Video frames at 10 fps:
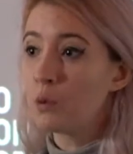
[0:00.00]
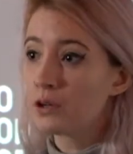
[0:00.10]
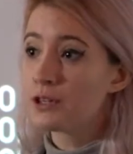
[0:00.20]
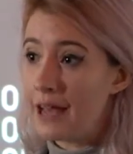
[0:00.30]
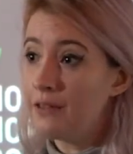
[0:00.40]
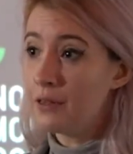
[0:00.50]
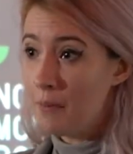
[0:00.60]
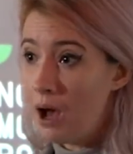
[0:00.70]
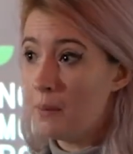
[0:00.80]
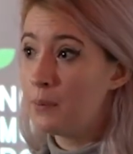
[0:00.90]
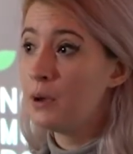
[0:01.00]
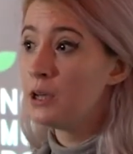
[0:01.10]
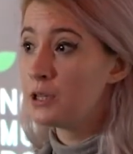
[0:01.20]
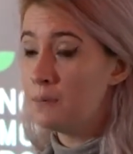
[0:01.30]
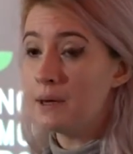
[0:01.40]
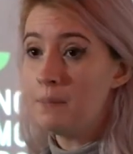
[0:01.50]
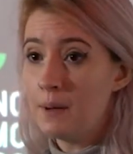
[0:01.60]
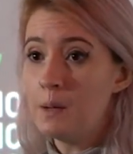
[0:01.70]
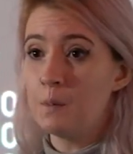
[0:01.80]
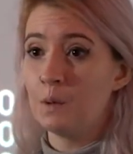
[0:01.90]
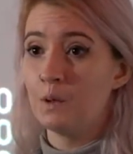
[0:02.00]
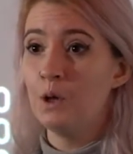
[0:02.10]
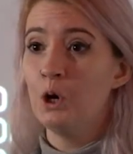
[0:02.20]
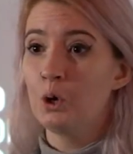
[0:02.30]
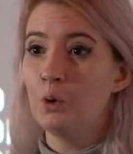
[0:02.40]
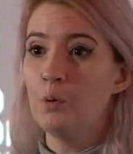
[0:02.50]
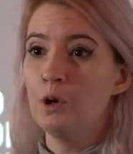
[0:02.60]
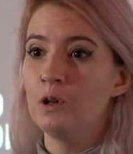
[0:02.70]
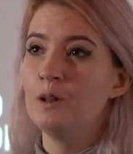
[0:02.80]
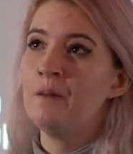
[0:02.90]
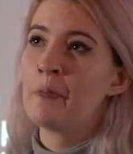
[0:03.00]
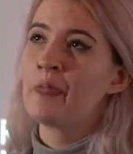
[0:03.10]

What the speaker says: will set them up to be people who will